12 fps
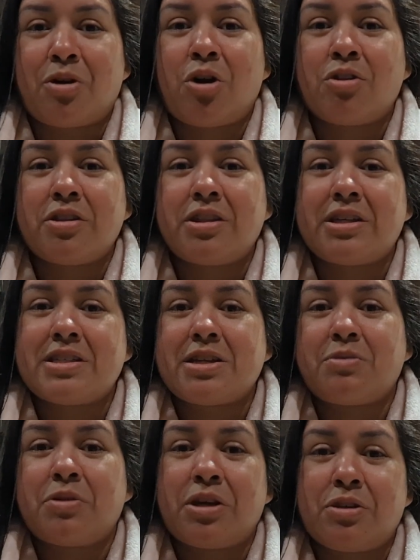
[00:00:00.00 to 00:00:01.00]
All the things
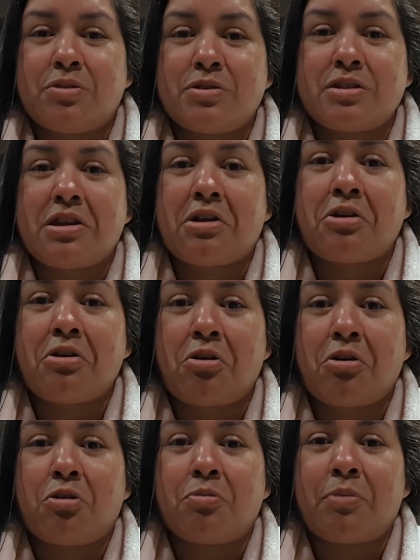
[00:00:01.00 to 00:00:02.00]
that we use in our
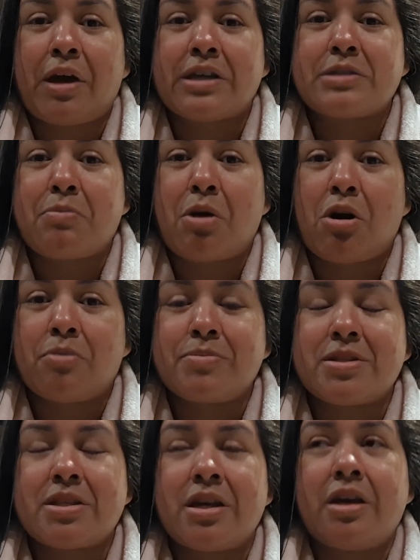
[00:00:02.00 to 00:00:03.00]
home as moms,